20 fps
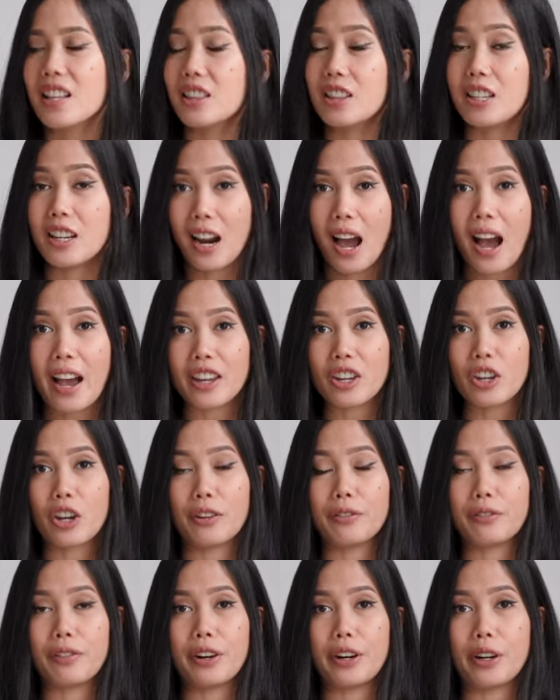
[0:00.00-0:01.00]
Did I
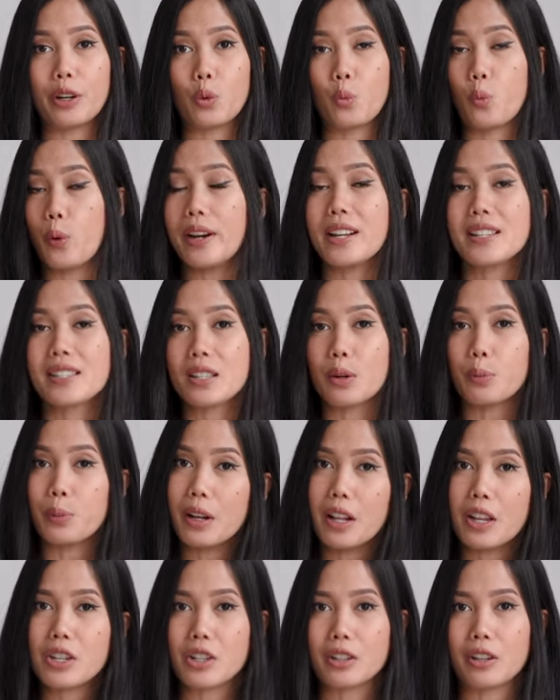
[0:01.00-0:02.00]
convert? What is the
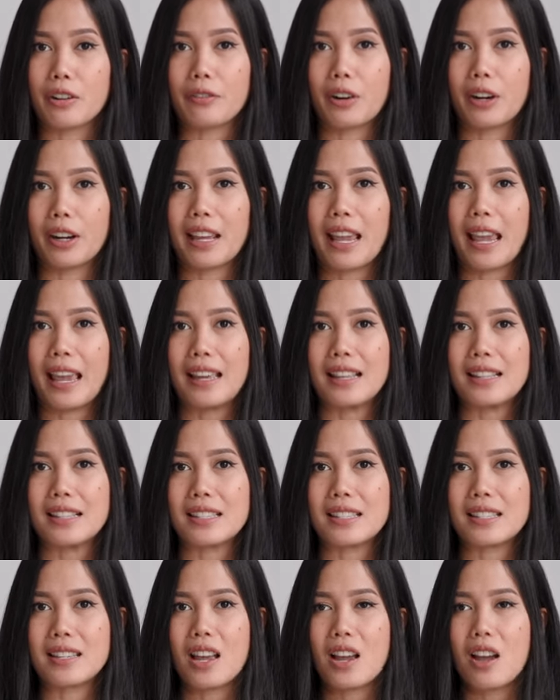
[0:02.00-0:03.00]
religion of our
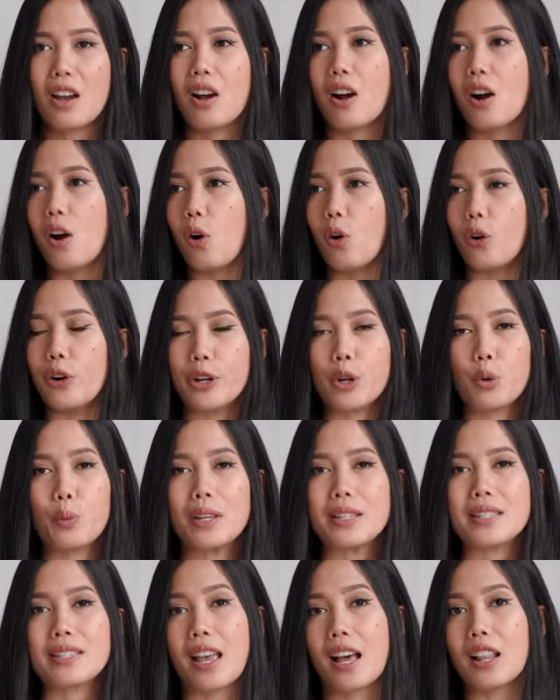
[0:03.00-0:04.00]
kids? Or do
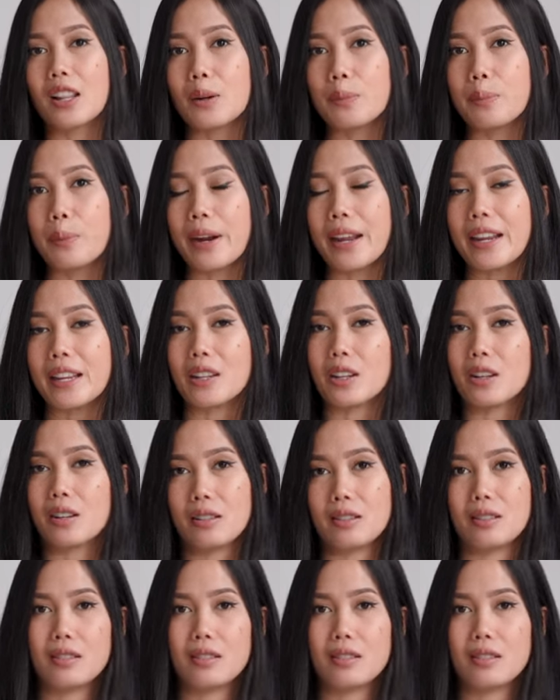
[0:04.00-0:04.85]
we celebrate